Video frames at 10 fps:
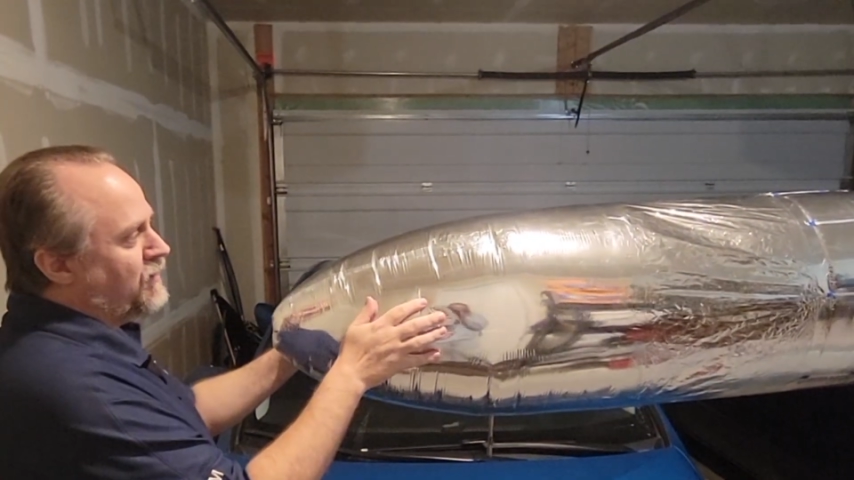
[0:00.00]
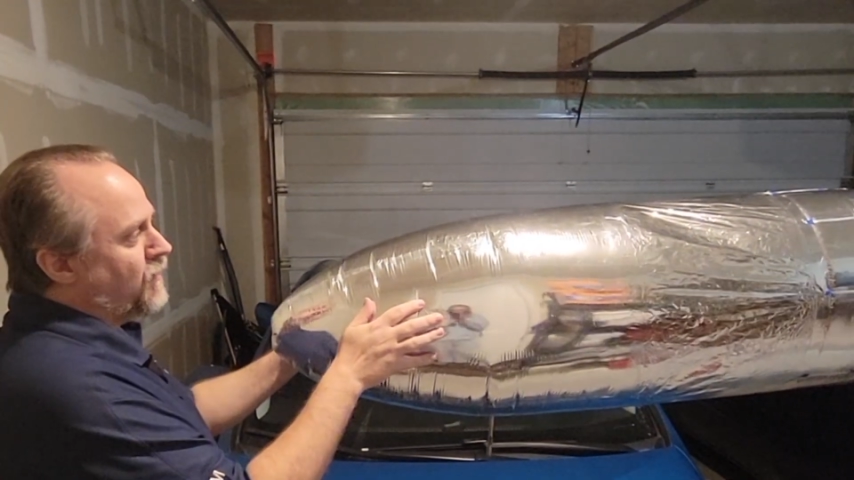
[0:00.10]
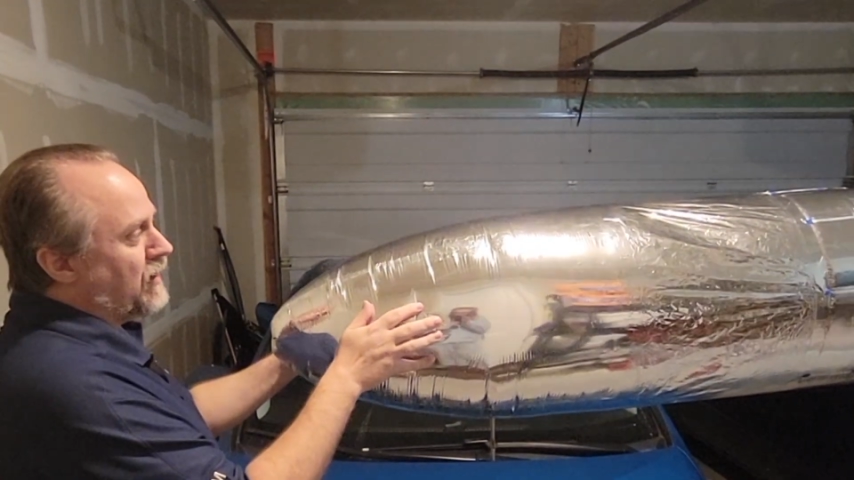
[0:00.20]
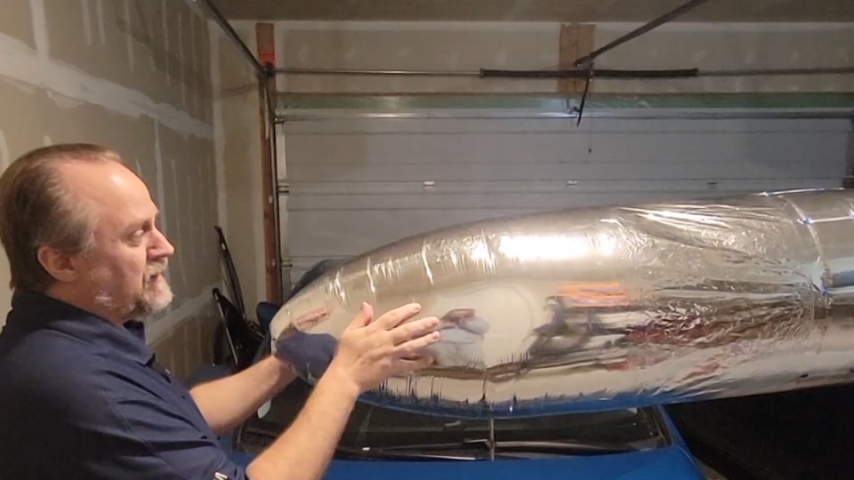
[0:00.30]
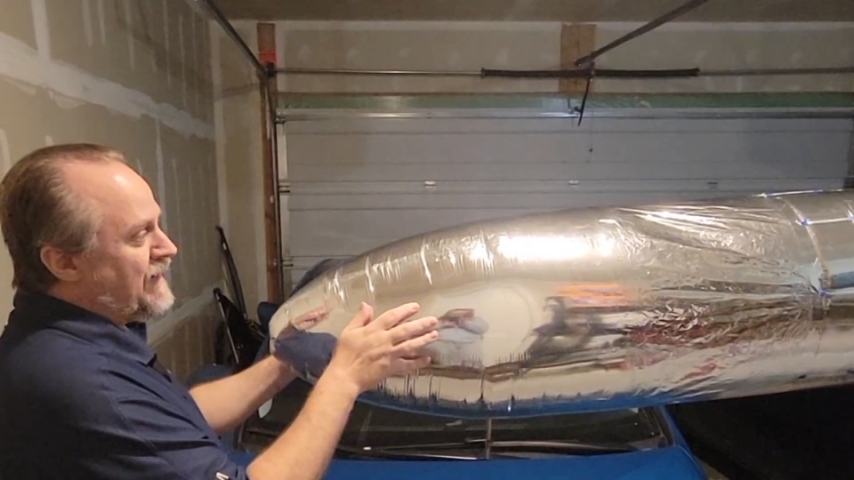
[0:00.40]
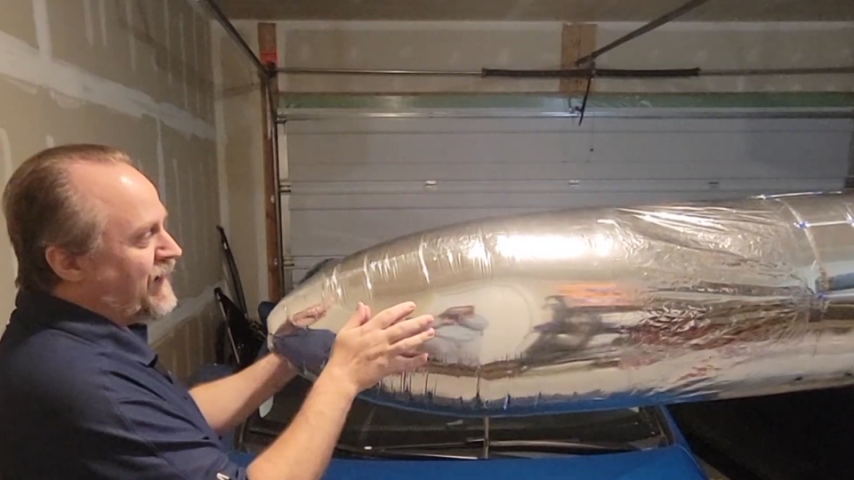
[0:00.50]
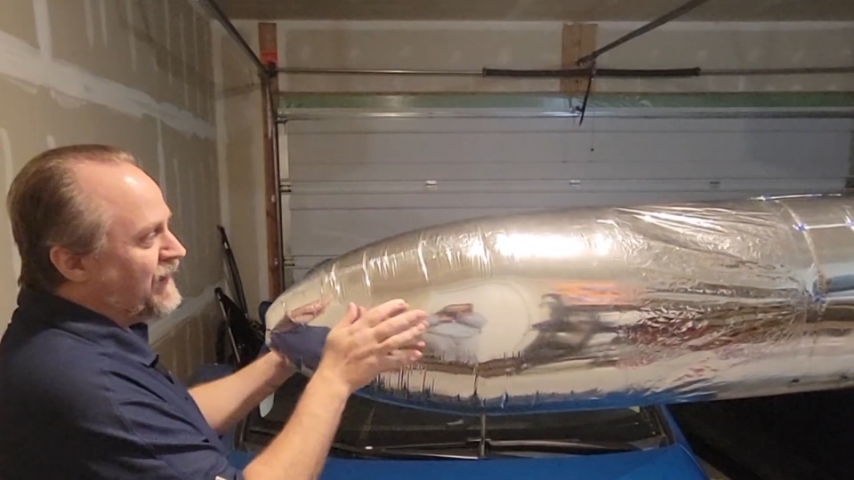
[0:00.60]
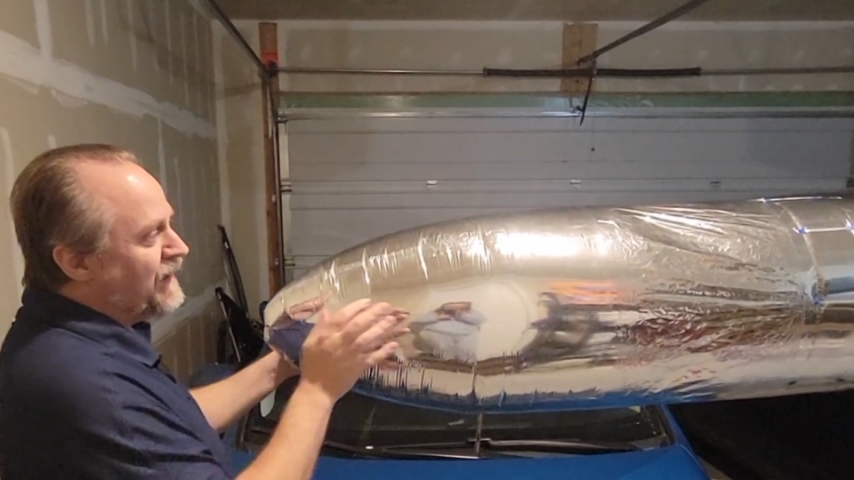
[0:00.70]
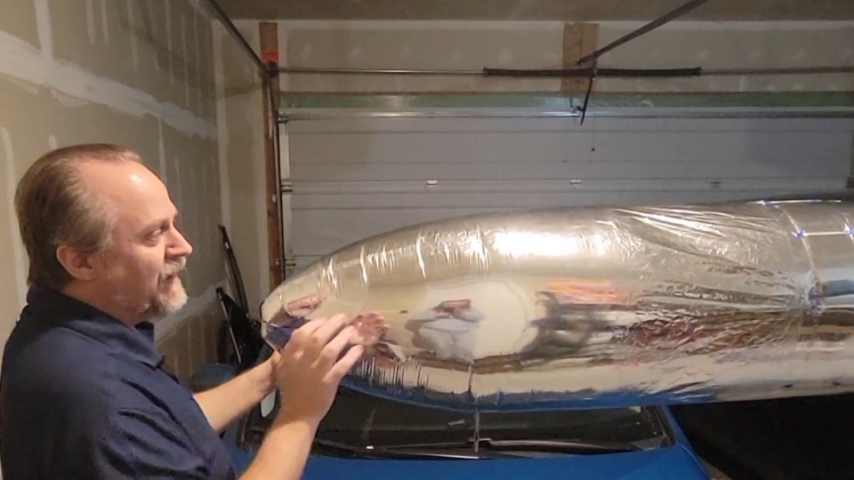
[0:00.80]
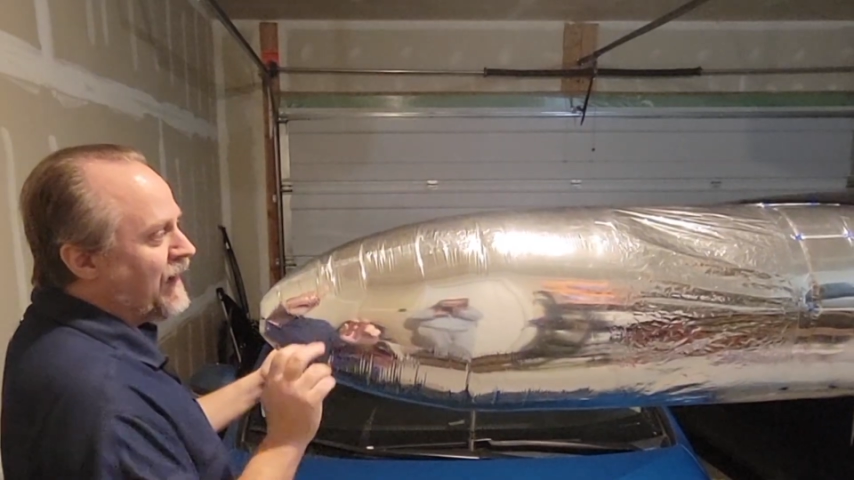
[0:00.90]
are taking
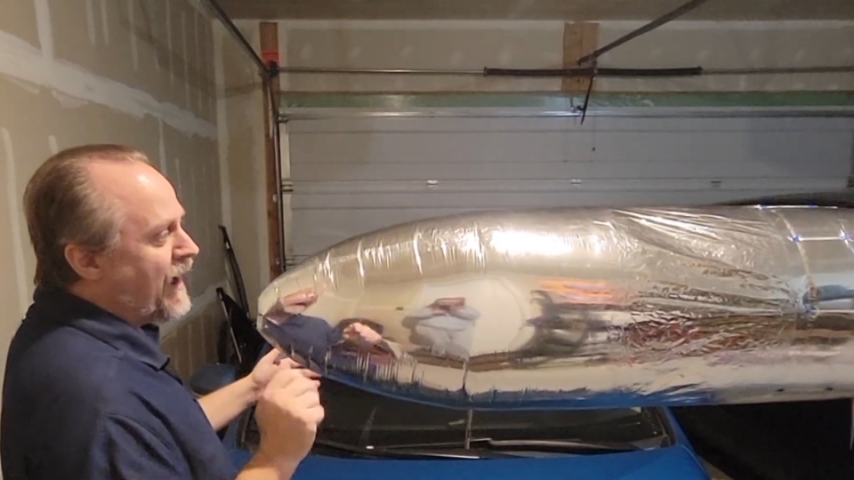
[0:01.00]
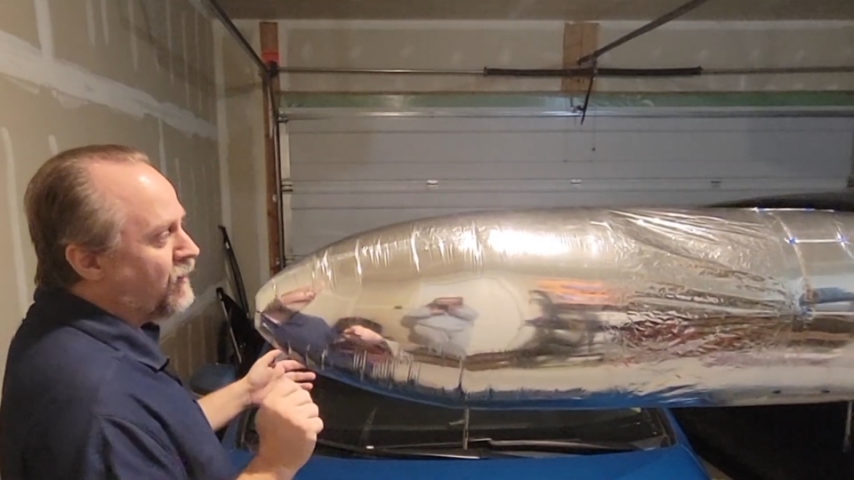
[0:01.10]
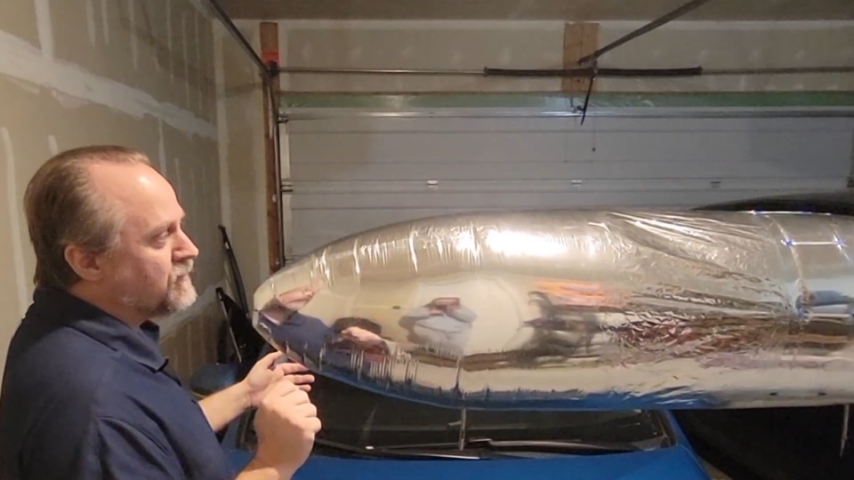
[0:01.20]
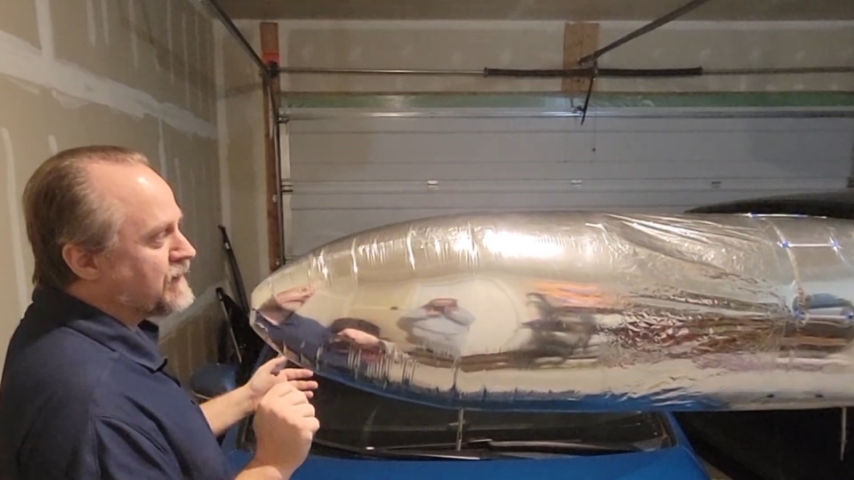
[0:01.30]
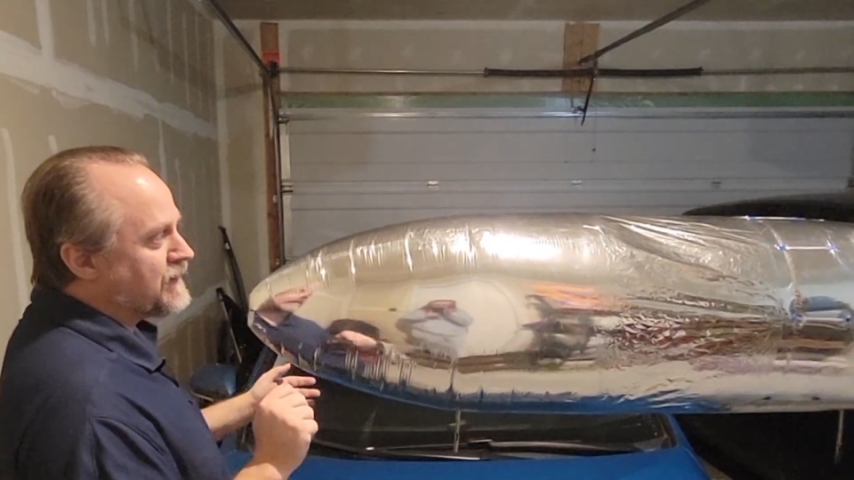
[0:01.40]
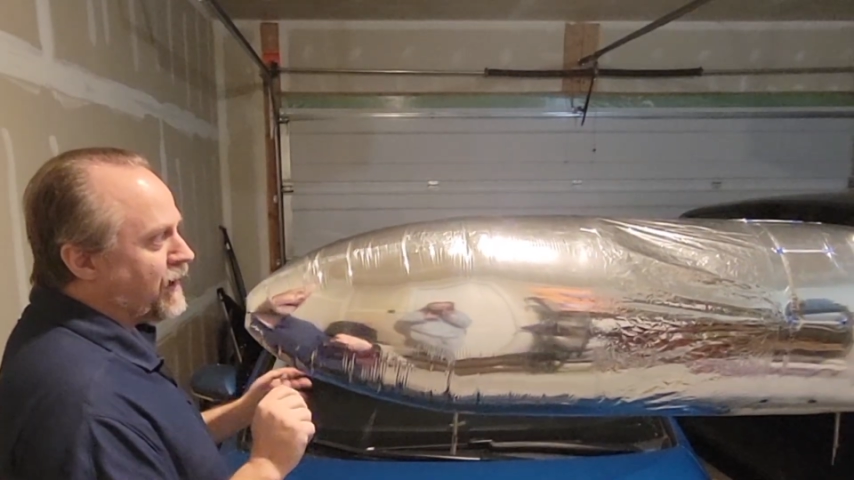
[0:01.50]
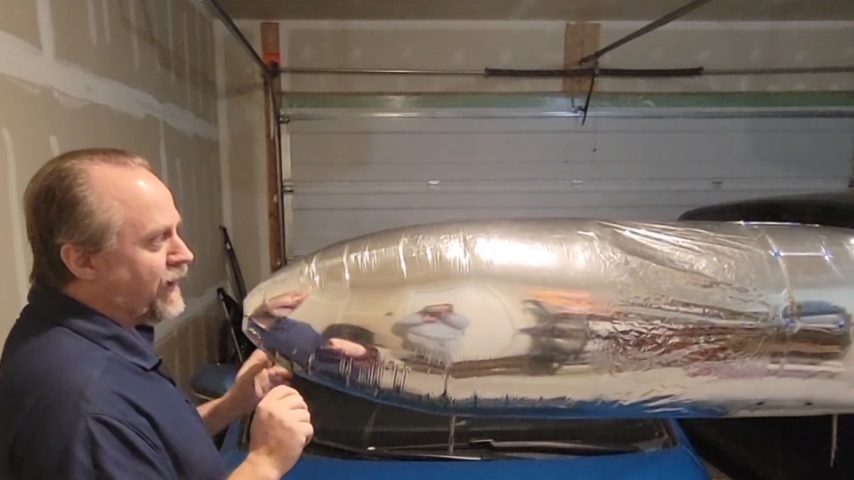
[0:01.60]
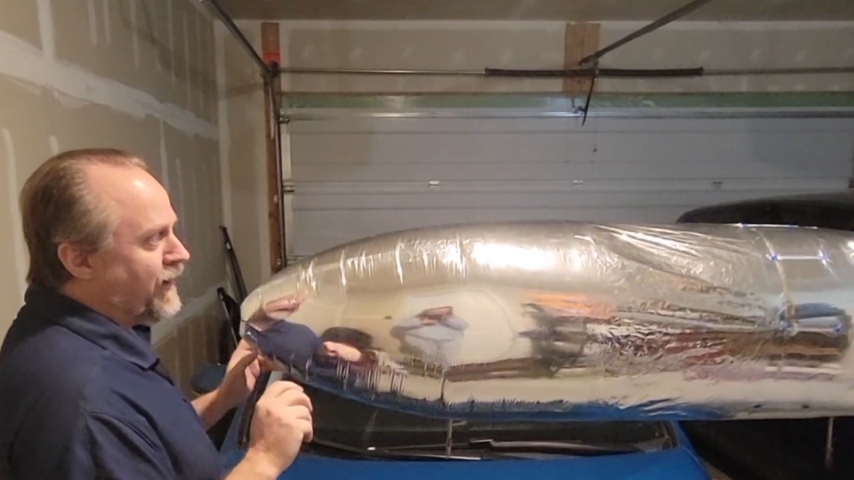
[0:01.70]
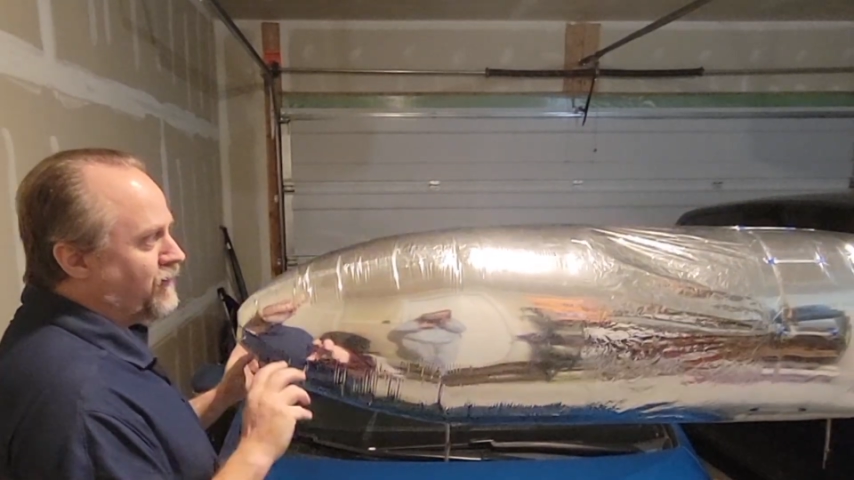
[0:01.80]
it outside,